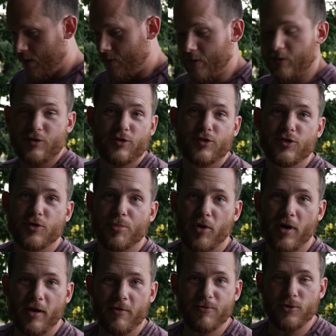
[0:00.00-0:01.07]
These are super
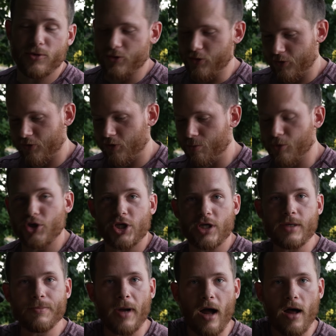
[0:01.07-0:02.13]
helpful, they're super
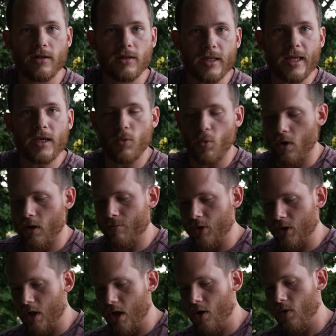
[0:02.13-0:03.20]
cheap. I'll link one
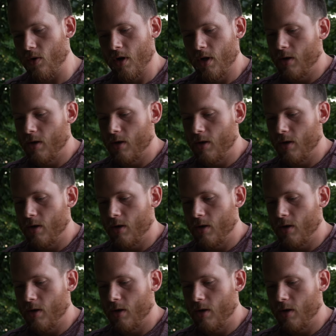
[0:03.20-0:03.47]
below.